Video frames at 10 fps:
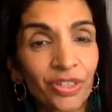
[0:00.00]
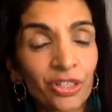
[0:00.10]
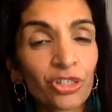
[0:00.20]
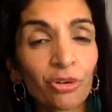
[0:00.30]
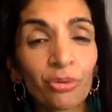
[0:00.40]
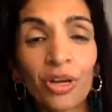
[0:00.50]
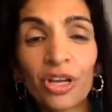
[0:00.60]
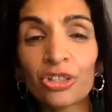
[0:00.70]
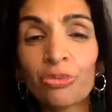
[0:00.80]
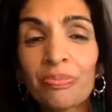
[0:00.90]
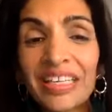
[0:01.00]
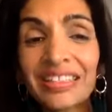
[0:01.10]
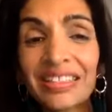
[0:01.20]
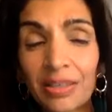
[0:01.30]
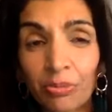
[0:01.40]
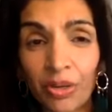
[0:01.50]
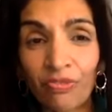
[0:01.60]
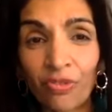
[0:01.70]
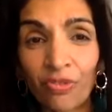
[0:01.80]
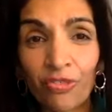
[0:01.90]
So you meet someone
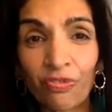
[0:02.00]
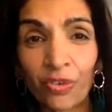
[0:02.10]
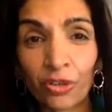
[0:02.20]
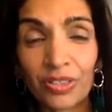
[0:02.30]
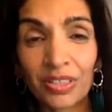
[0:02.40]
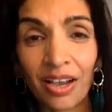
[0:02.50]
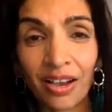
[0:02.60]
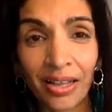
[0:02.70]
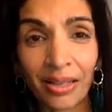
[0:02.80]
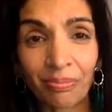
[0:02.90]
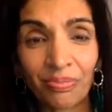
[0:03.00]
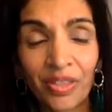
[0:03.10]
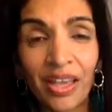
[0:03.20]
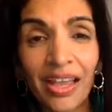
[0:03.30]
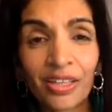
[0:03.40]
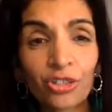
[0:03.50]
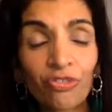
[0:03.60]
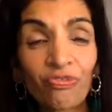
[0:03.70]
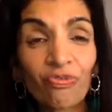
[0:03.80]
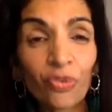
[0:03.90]
for the first time and
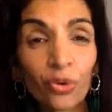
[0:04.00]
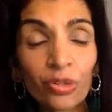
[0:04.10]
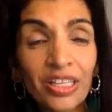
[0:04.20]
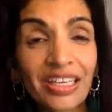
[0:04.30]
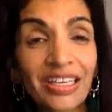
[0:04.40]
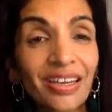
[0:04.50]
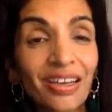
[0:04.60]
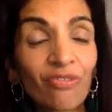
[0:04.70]
you're fully,